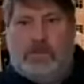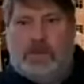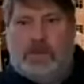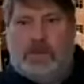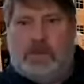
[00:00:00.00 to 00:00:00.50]

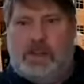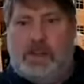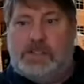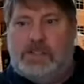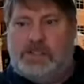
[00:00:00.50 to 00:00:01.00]
course, all
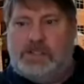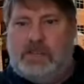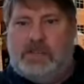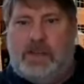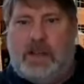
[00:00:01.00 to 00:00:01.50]
this other stuff
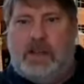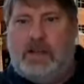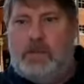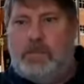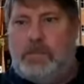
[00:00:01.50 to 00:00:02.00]

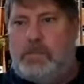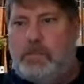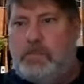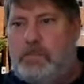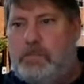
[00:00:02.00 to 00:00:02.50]

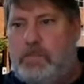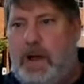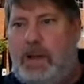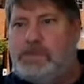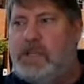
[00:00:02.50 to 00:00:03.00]

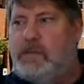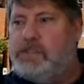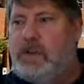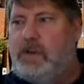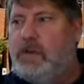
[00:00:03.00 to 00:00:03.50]
pops up.
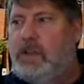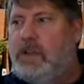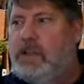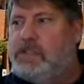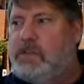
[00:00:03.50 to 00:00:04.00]
So
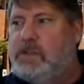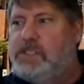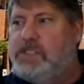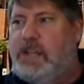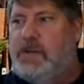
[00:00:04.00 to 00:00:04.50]
is everyone
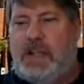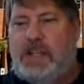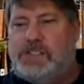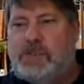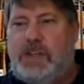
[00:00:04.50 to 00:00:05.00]
seeing my
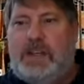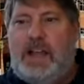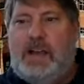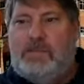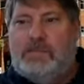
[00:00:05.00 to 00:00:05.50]
screen
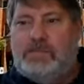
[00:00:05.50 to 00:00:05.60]
now?